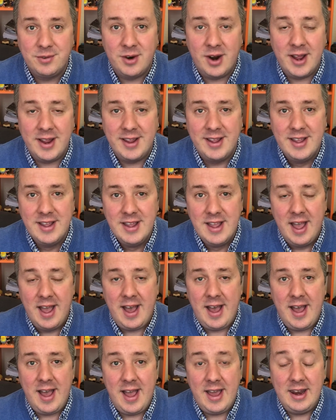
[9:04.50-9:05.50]
Right.
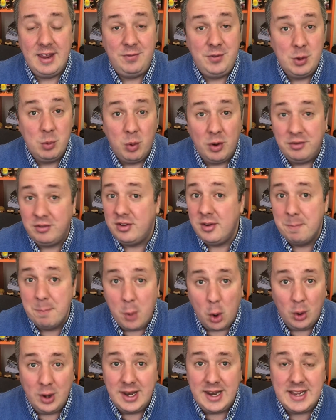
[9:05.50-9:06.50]
And if you want some
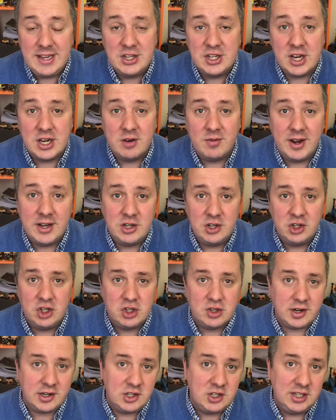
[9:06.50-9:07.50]
more lead generation
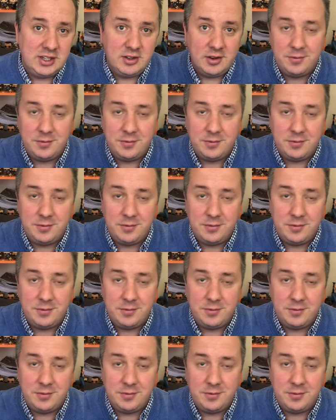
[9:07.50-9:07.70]
strategies,